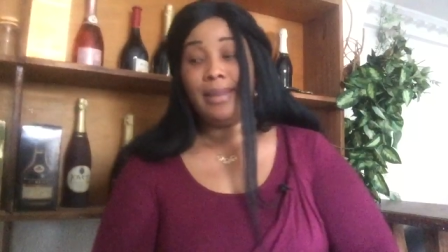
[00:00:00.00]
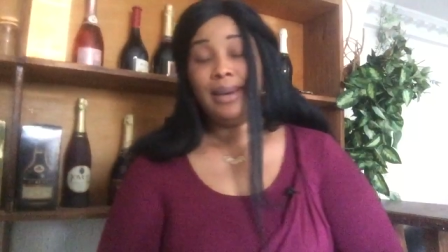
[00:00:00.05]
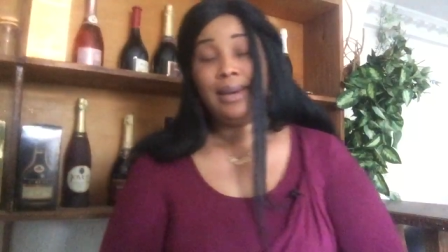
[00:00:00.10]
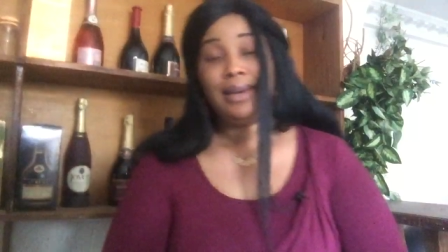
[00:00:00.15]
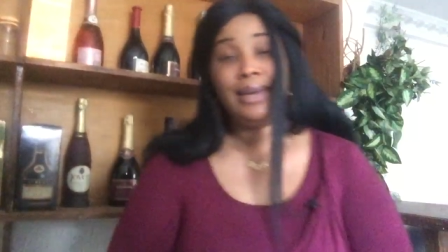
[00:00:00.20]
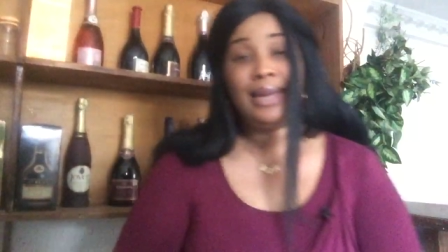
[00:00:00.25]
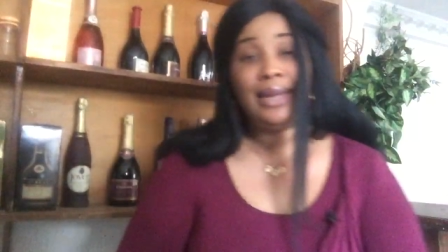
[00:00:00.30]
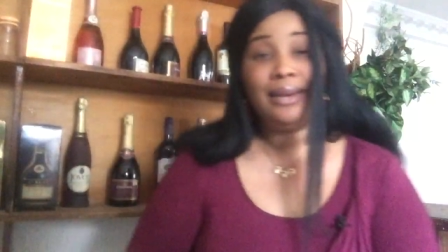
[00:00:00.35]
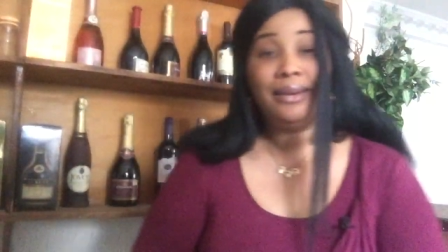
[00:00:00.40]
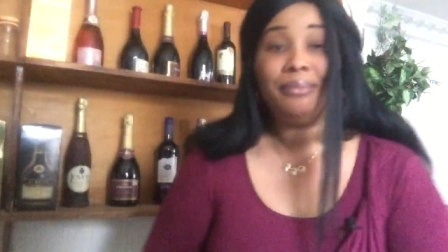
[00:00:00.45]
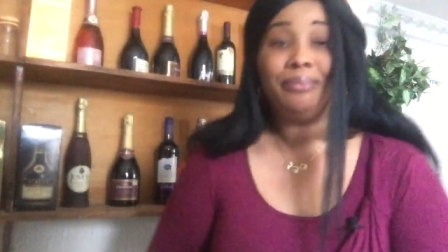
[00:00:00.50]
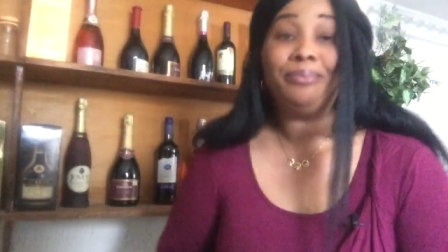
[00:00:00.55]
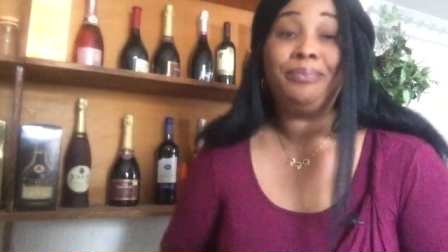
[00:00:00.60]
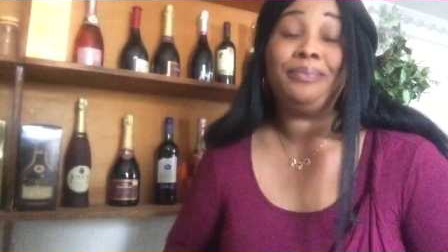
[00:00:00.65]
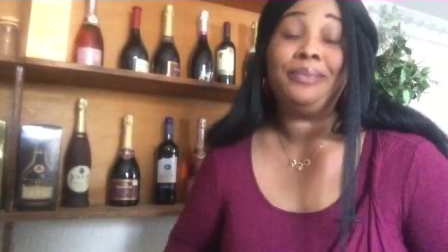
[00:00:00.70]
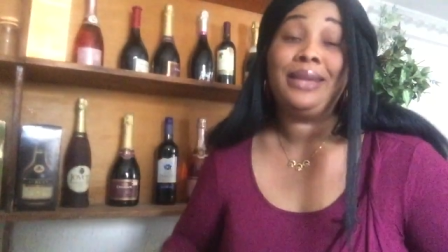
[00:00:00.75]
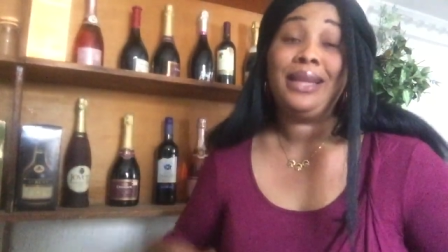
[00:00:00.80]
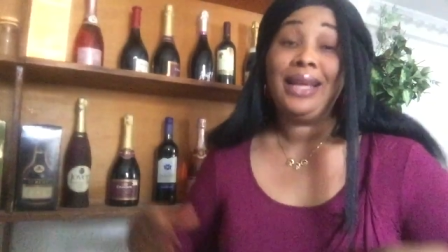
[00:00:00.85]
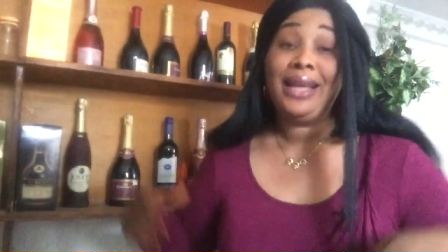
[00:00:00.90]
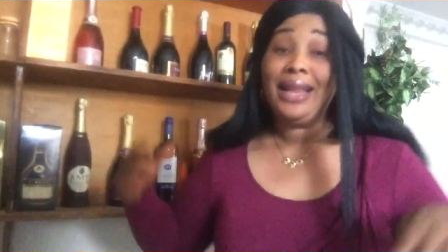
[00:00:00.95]
Then
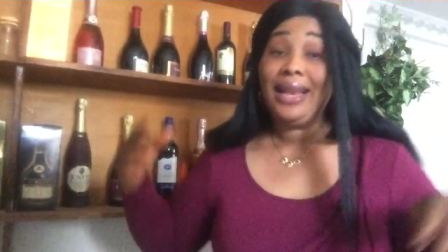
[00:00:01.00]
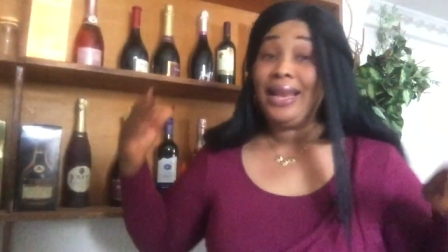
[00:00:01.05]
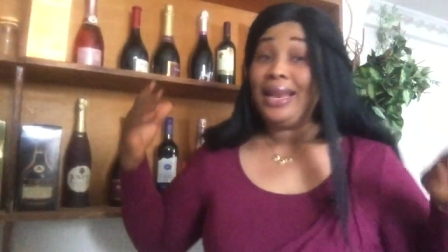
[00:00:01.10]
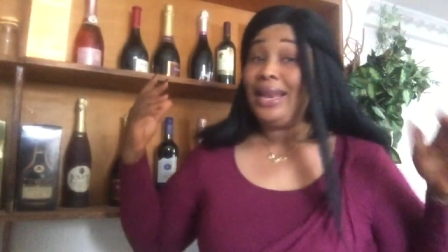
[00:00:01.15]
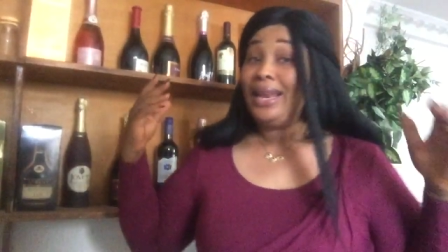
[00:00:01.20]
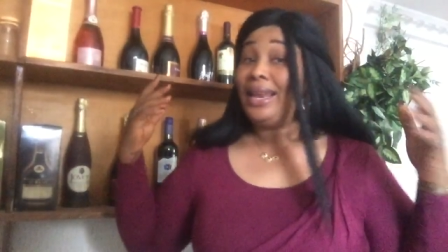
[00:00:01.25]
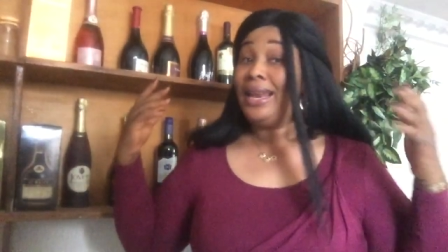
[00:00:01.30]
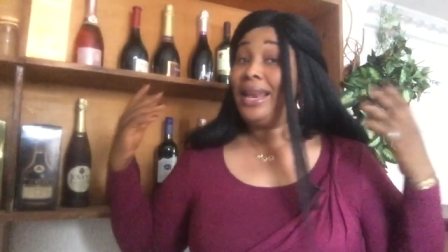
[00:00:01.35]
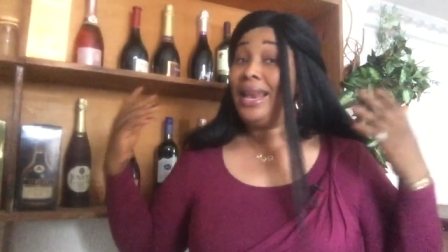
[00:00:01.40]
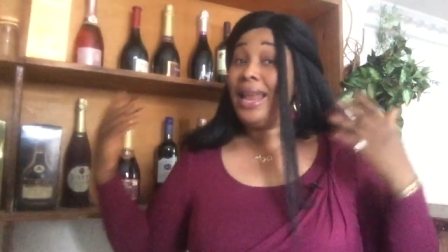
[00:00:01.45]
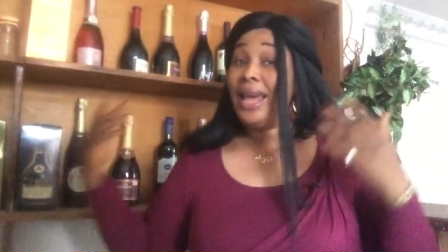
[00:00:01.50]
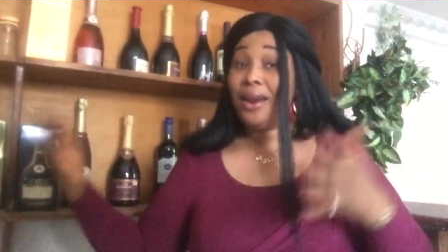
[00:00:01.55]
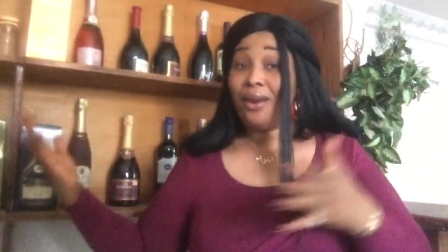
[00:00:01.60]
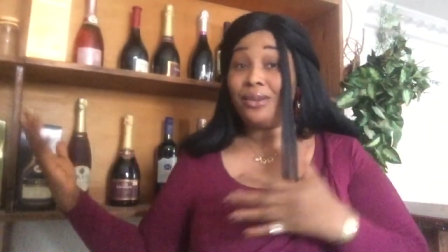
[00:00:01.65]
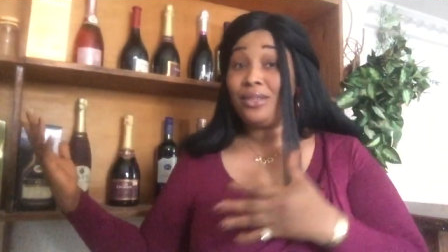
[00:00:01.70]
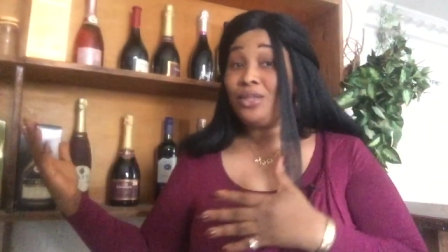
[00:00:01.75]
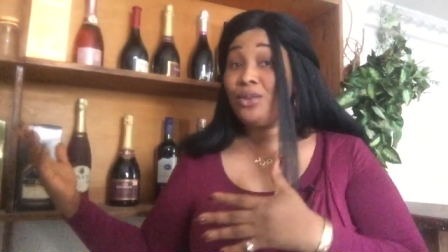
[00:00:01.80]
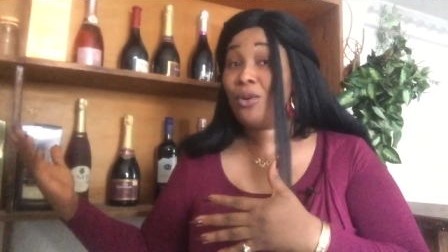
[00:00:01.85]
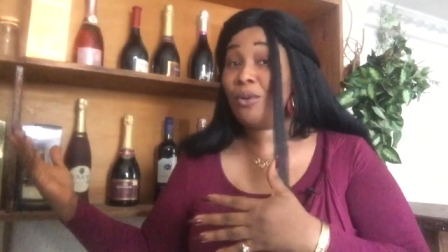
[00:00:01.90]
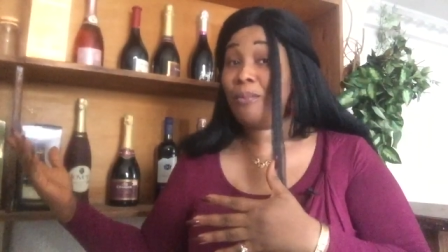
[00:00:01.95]
let
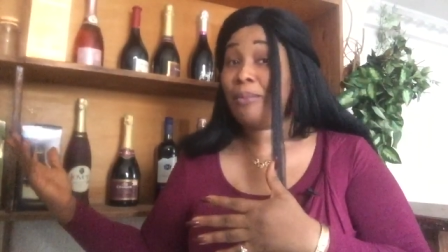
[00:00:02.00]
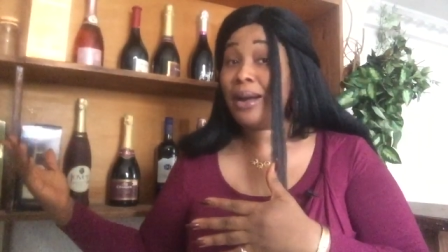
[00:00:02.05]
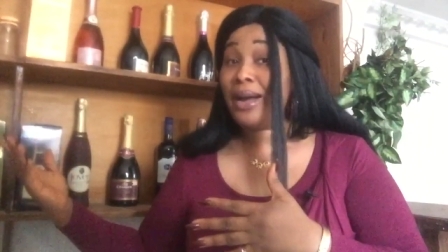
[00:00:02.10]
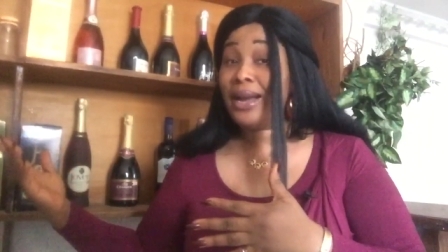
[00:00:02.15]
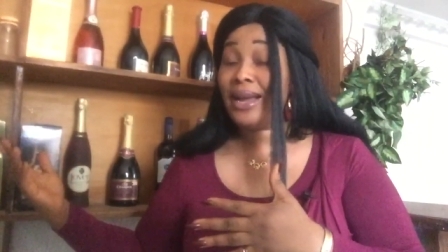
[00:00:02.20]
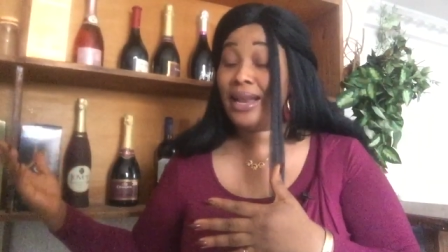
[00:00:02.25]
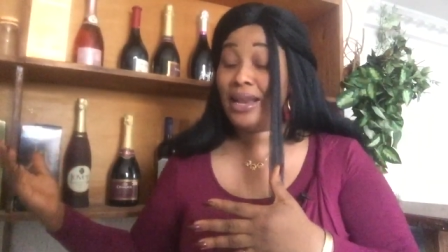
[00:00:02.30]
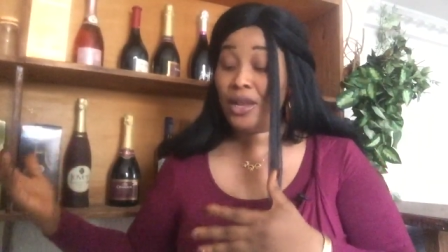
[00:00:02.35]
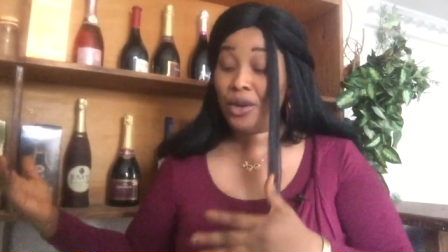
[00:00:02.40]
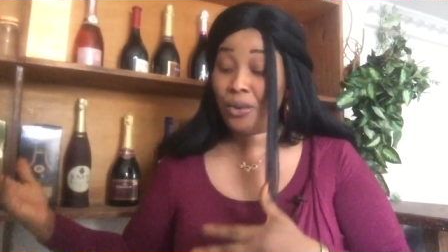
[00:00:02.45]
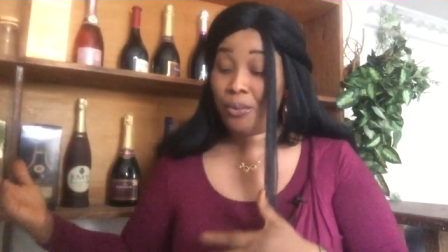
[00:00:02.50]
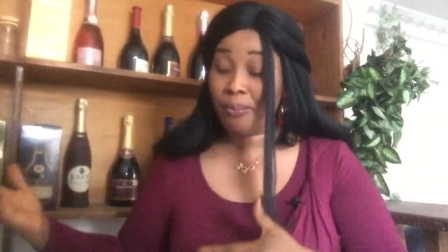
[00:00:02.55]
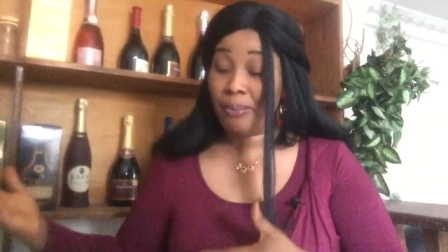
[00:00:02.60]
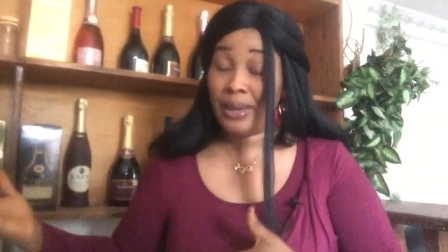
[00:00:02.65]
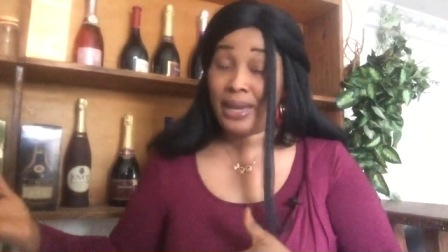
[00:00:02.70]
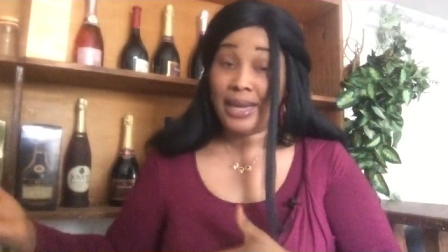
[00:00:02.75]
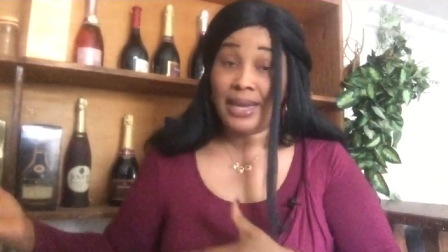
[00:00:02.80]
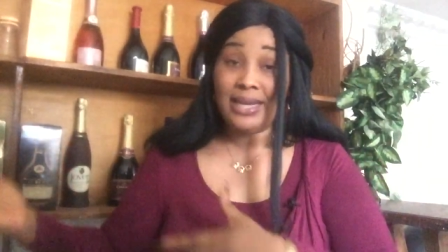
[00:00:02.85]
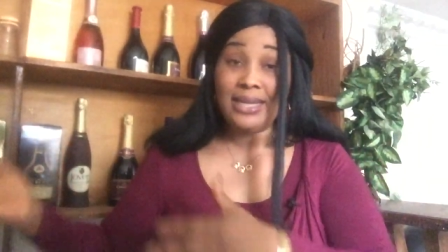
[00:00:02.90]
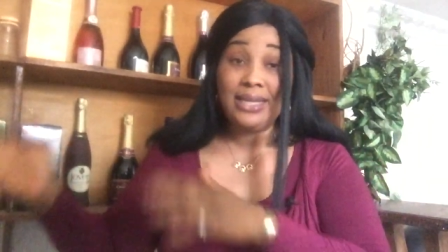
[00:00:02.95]
us go back a little
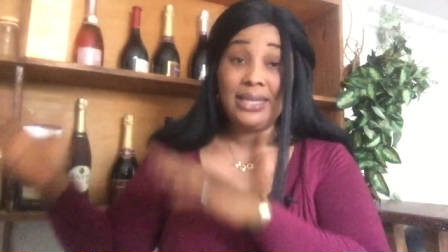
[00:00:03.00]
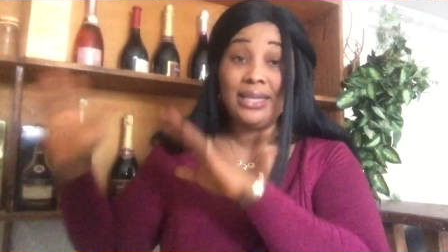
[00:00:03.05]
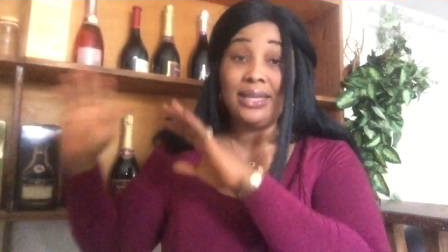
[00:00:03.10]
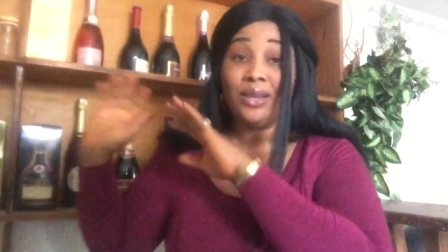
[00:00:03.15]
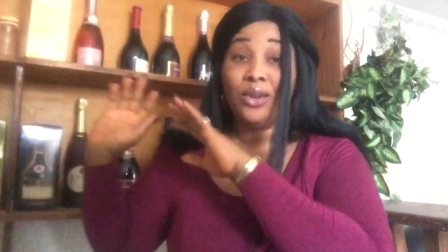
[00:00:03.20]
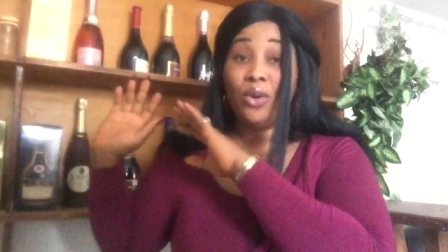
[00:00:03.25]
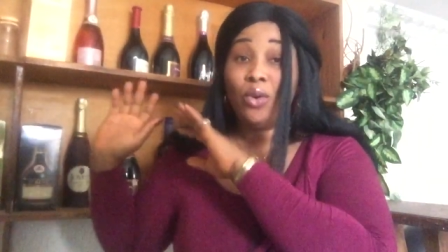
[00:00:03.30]
bit